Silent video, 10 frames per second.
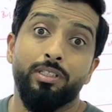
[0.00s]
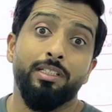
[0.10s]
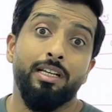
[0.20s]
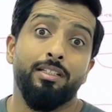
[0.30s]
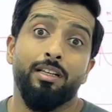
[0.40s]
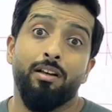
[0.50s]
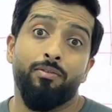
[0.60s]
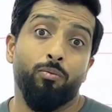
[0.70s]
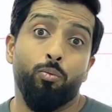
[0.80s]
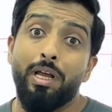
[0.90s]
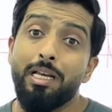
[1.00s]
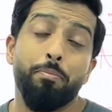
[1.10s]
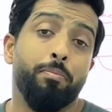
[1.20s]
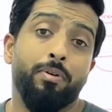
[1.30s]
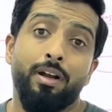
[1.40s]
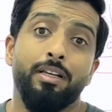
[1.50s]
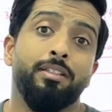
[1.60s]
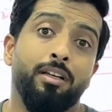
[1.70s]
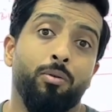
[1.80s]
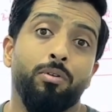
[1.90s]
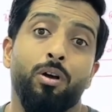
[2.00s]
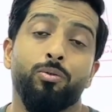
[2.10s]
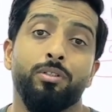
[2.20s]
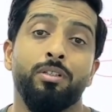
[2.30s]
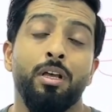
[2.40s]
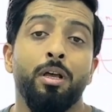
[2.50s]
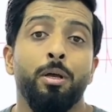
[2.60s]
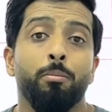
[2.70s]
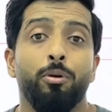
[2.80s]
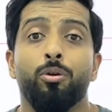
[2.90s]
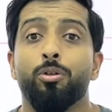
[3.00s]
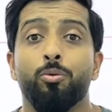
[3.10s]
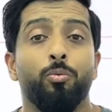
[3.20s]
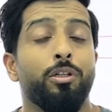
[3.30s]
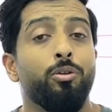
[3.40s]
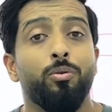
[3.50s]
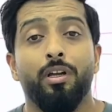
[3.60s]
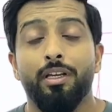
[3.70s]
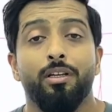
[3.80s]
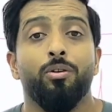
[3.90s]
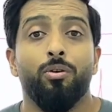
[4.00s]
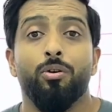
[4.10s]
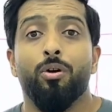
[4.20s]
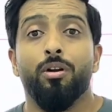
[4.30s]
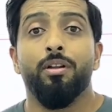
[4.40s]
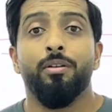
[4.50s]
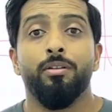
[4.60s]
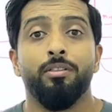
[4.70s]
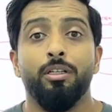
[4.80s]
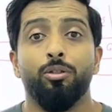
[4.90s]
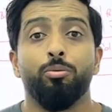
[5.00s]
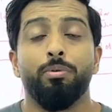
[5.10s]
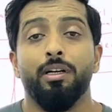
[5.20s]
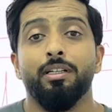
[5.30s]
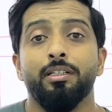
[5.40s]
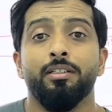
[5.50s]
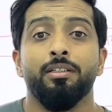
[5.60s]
in itself, well-priced townhouses, because whether you like it or not, see, Dubai